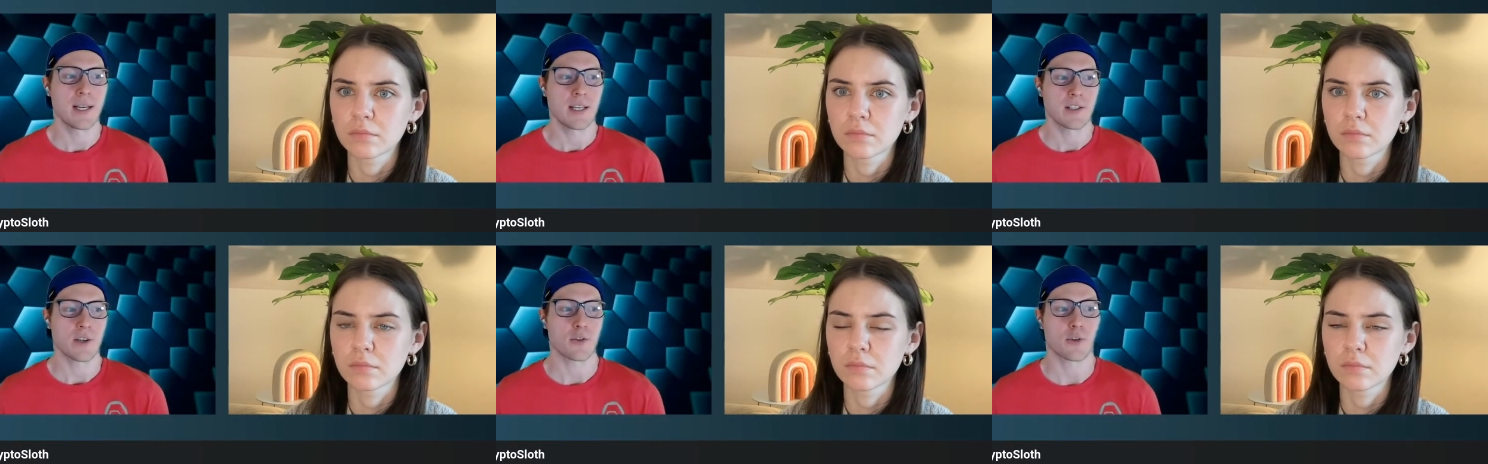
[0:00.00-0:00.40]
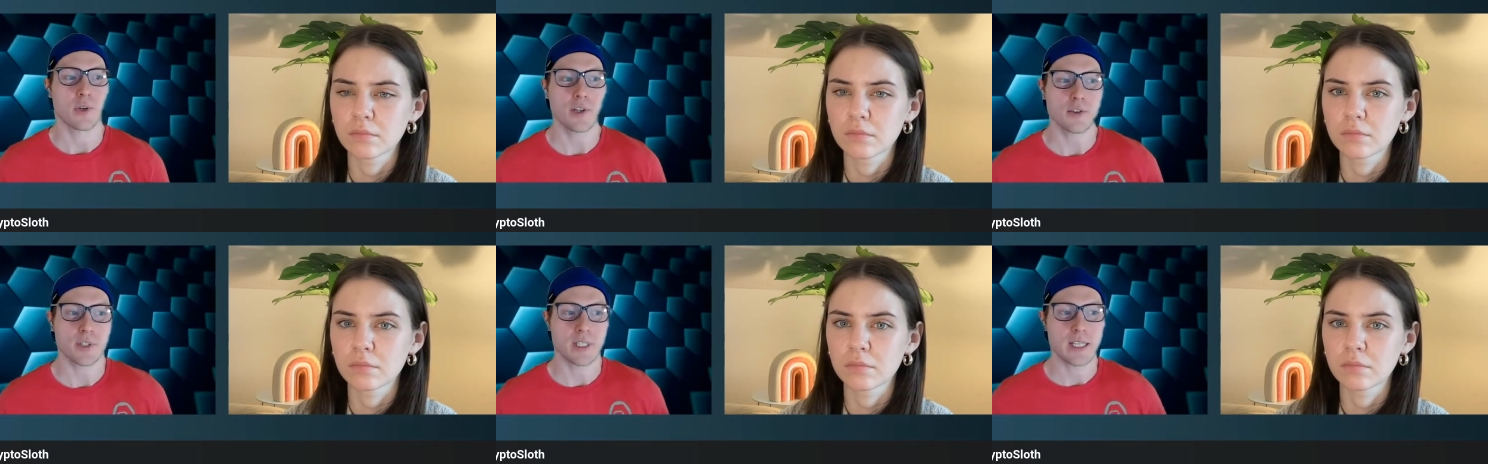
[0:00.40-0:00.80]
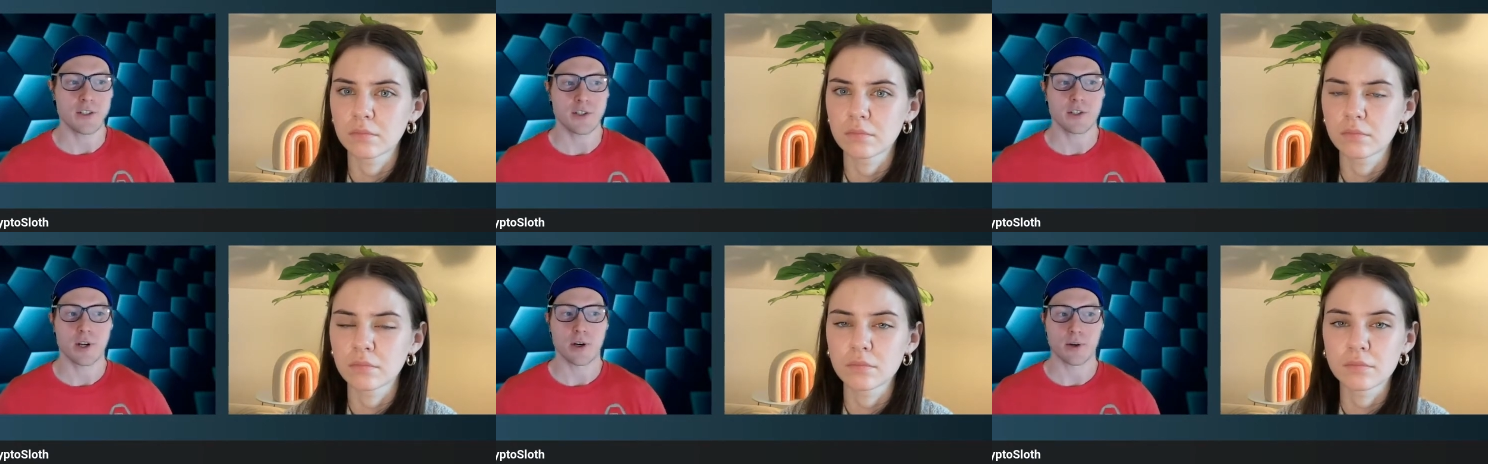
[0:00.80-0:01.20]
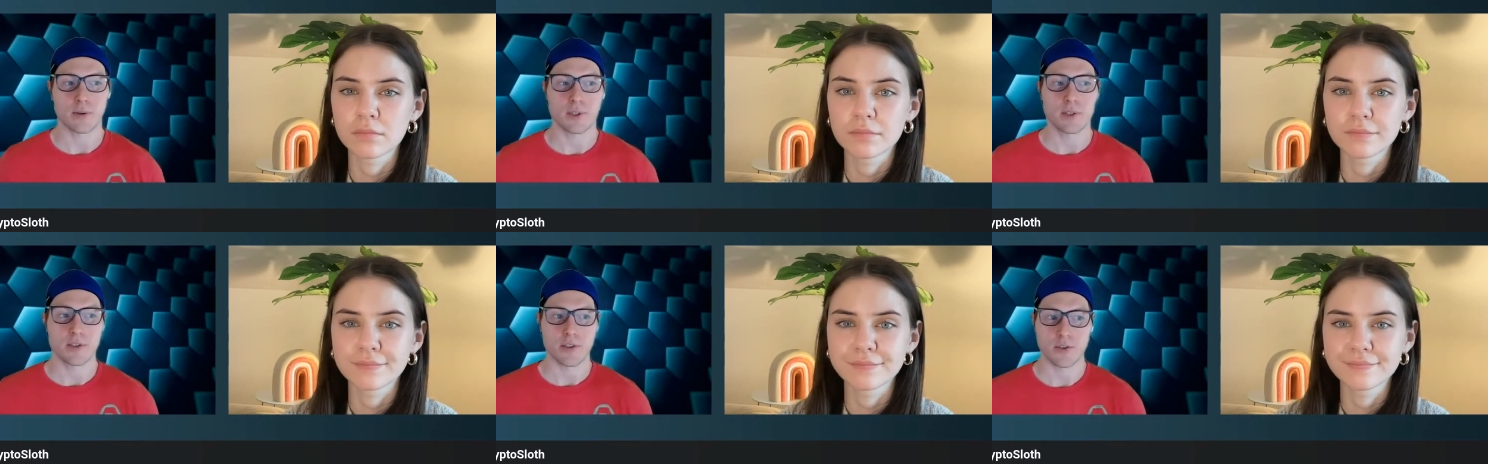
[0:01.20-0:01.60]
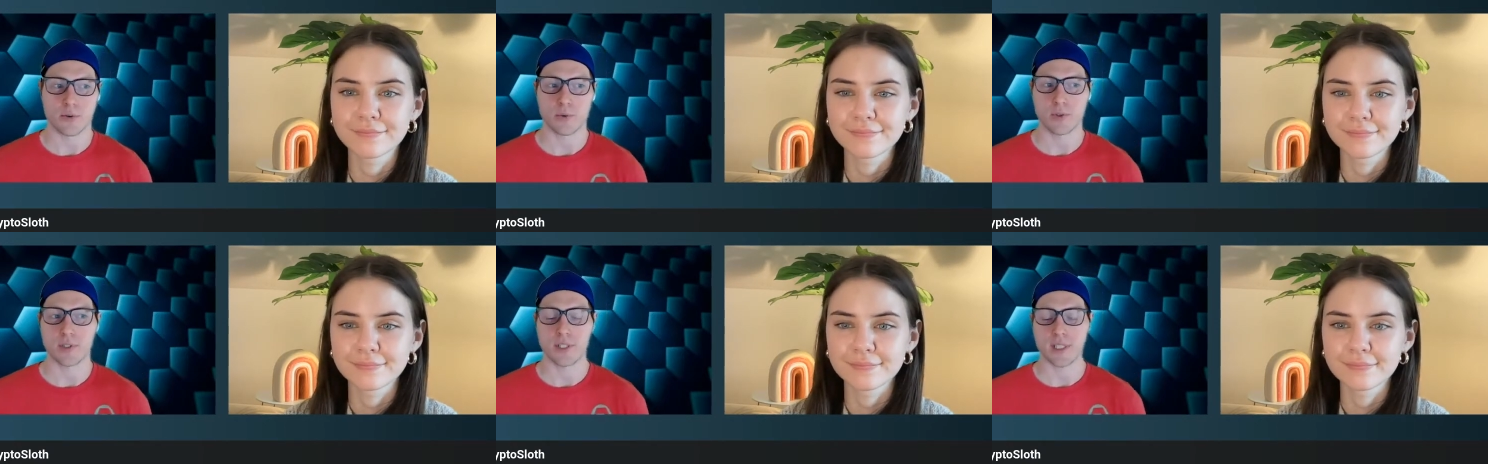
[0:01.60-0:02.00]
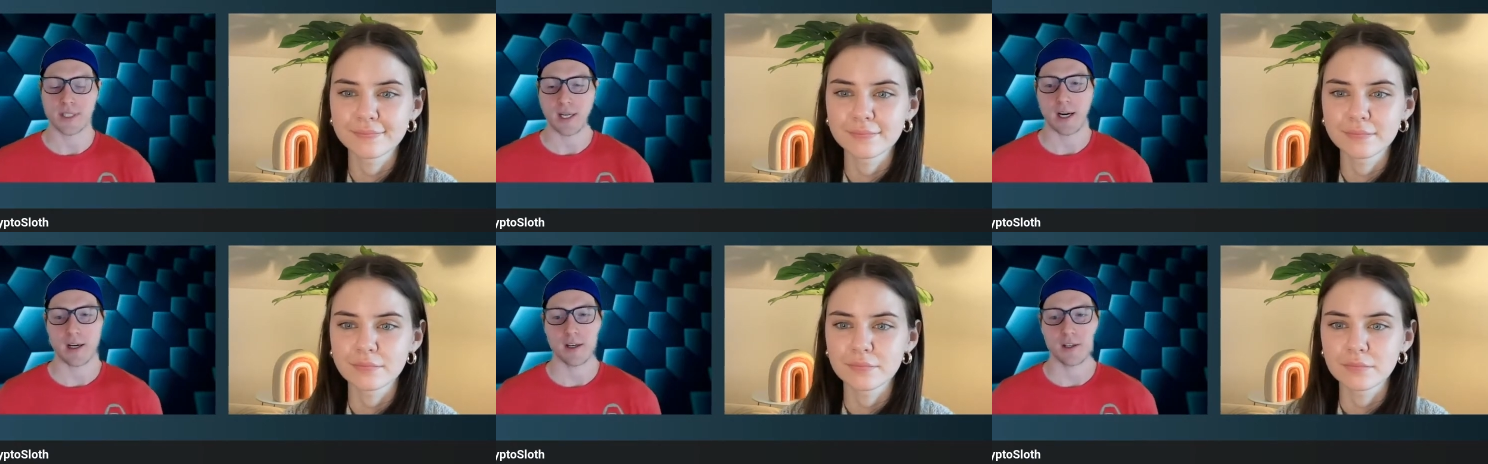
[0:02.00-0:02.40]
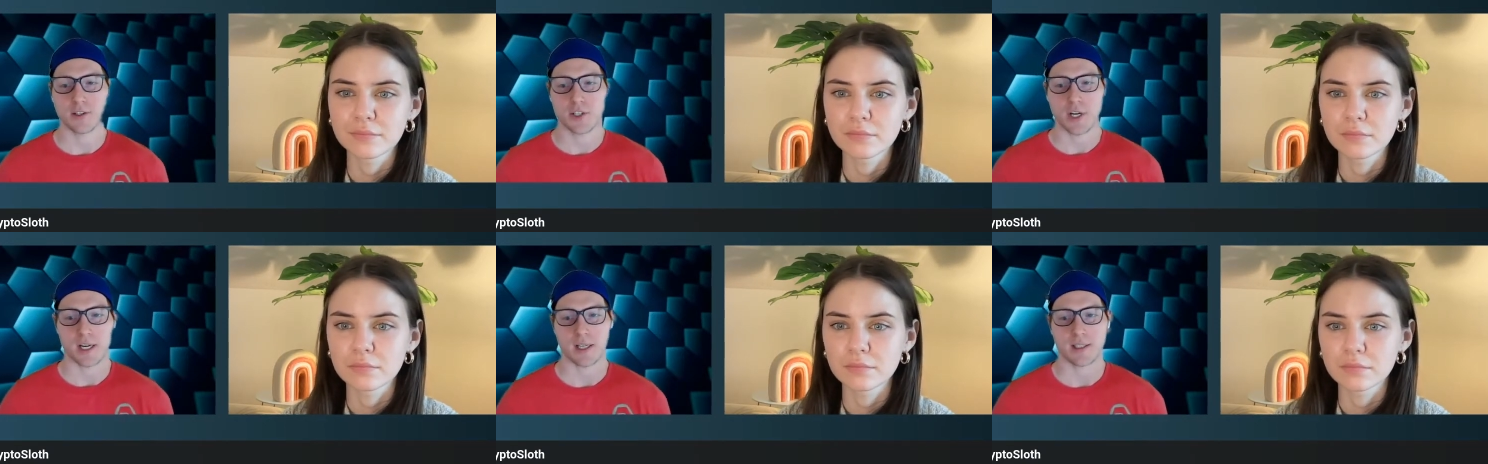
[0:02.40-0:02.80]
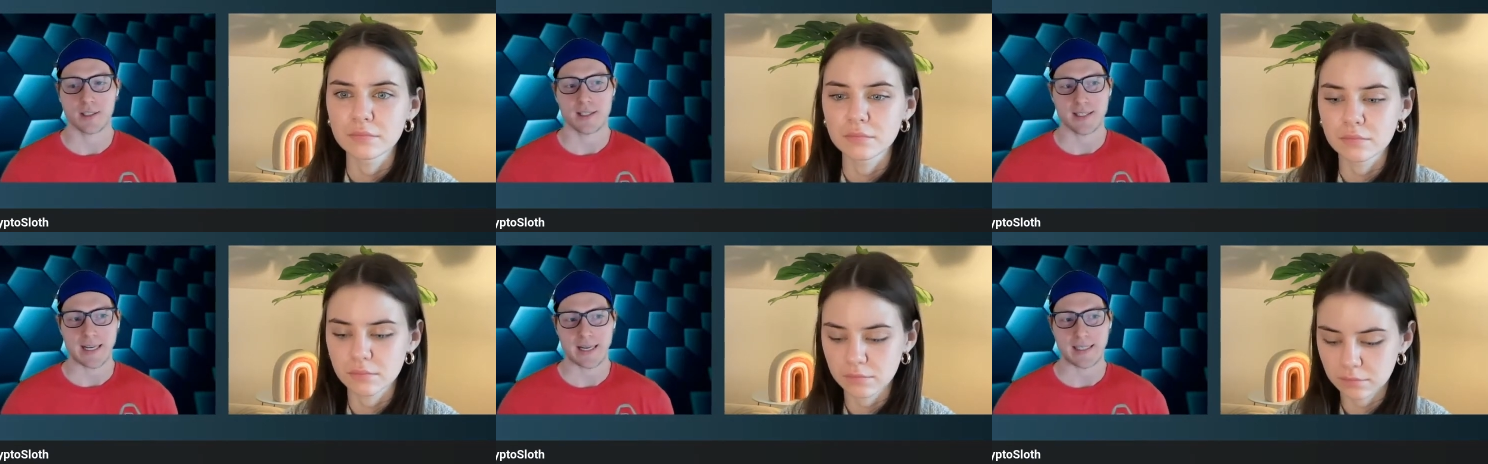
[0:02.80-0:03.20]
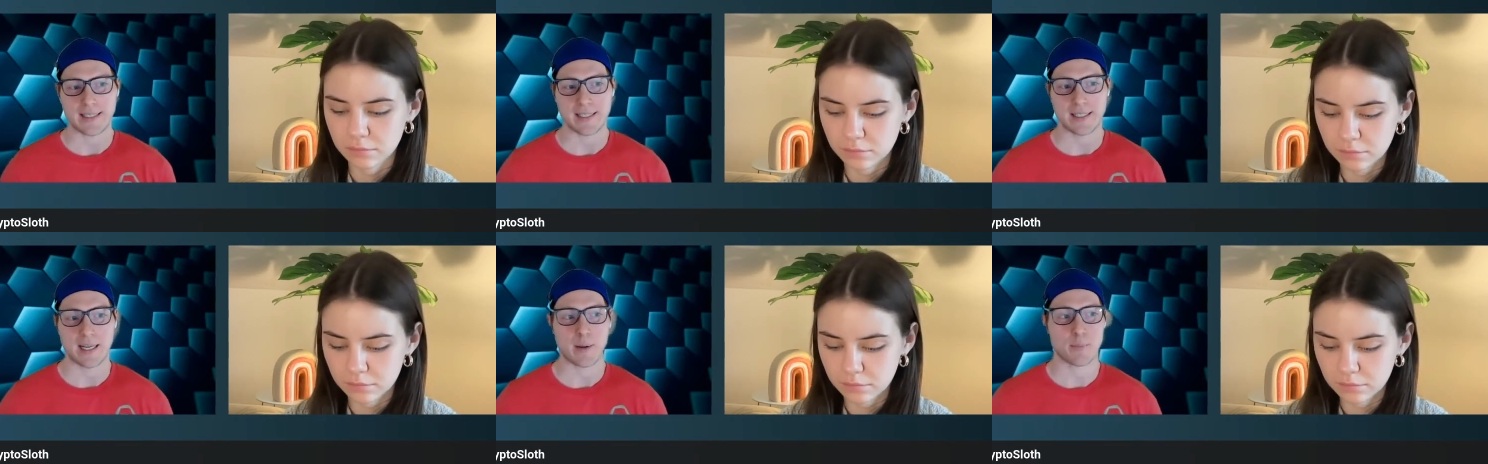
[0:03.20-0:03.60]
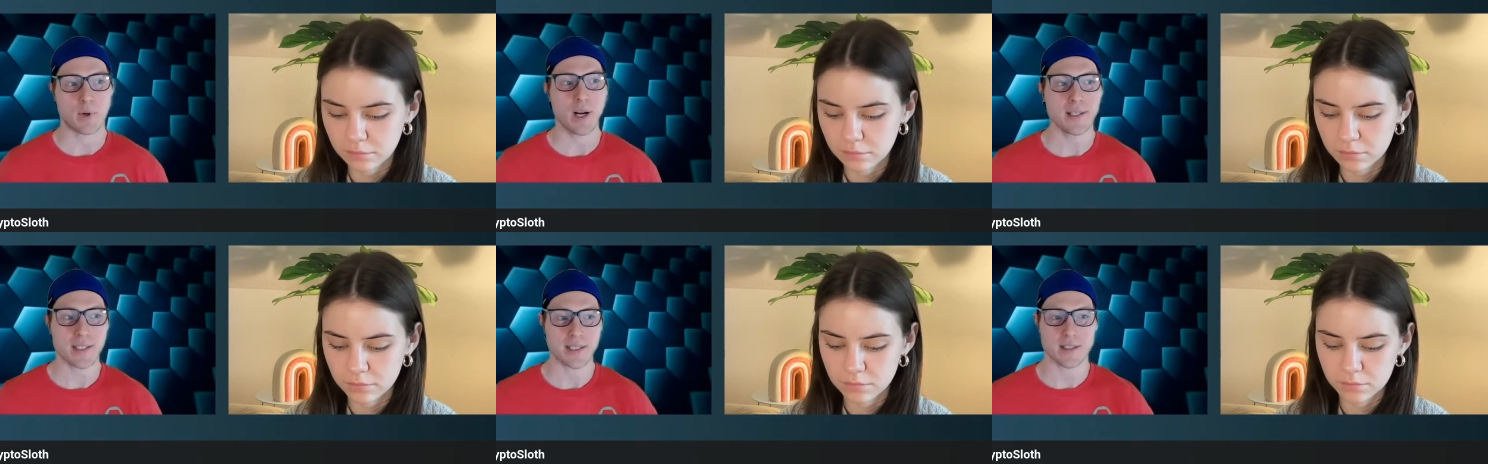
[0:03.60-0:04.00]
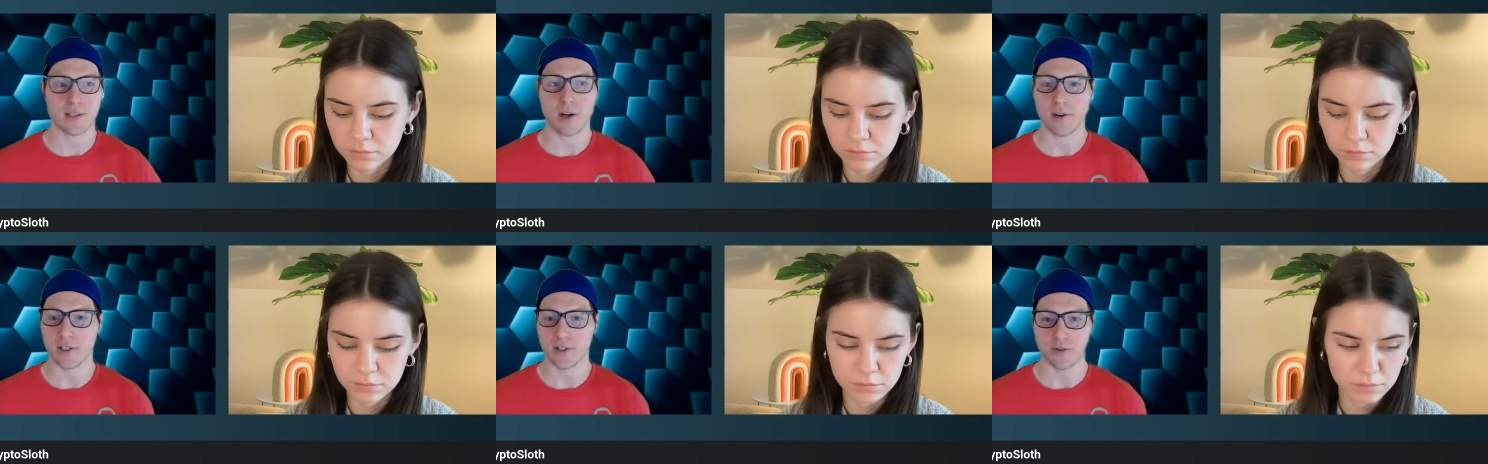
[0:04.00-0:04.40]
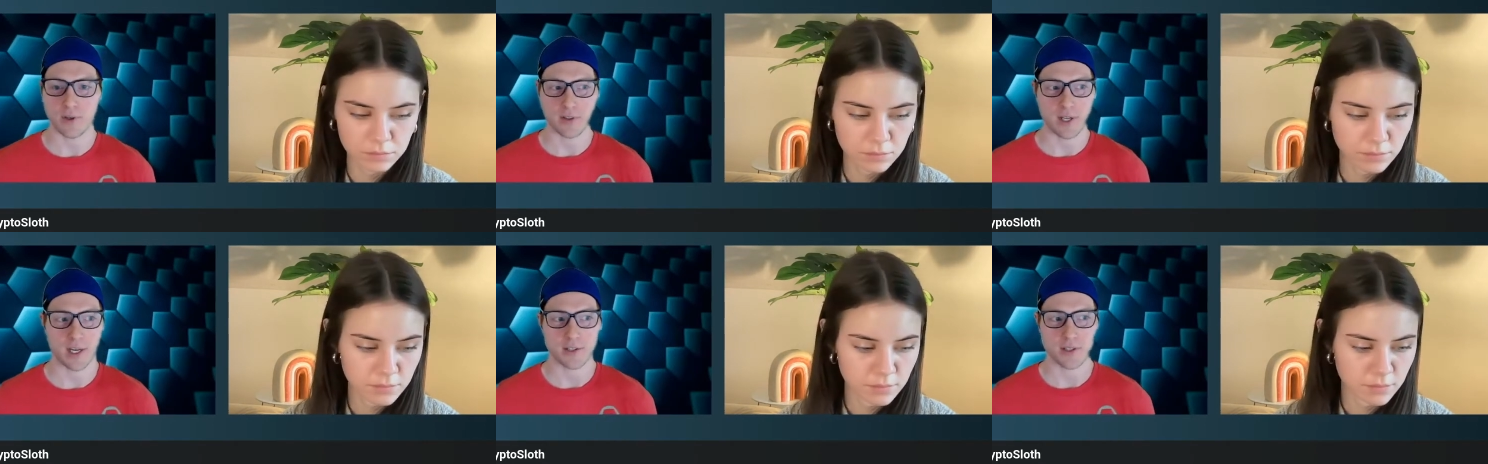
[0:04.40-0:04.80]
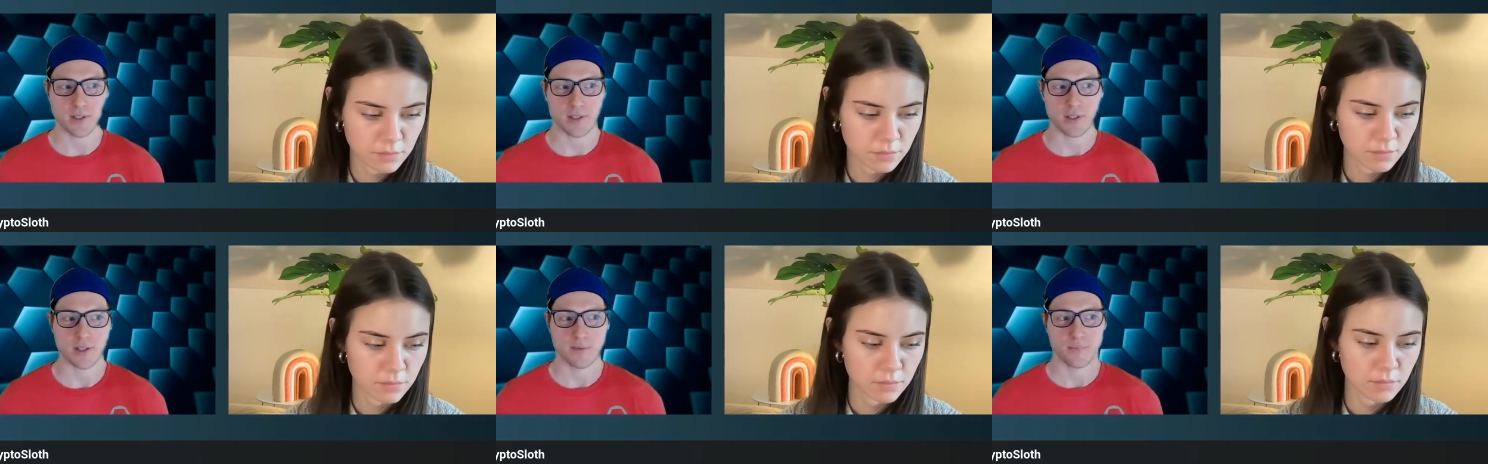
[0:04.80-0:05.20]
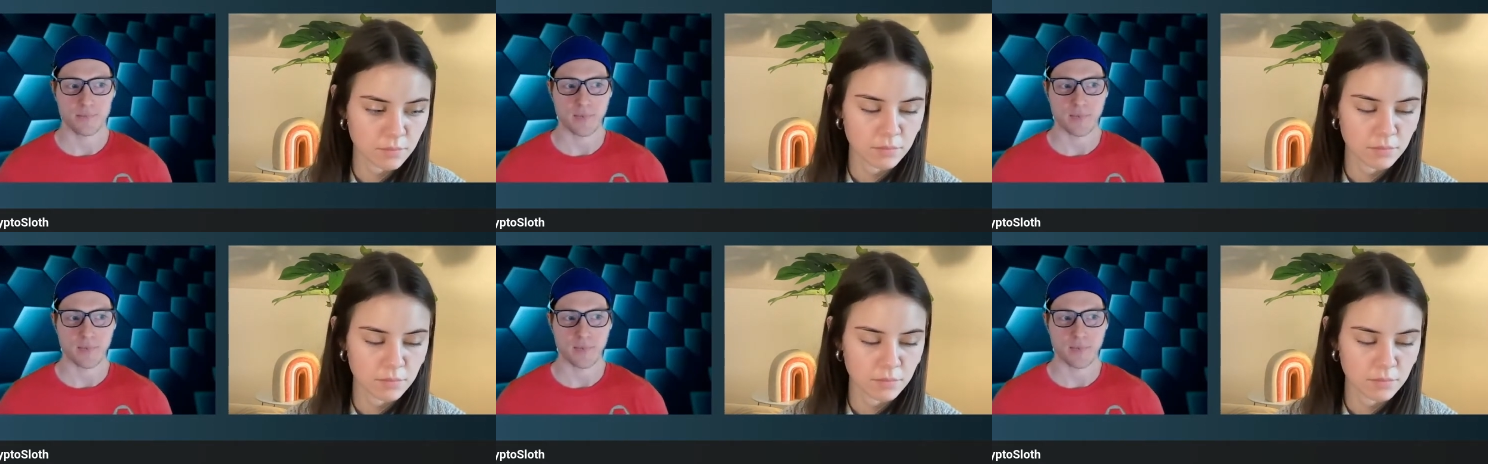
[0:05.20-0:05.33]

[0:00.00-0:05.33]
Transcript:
Speaker 1: So traditionally, each node stores the entire chain state and processes all these transactions.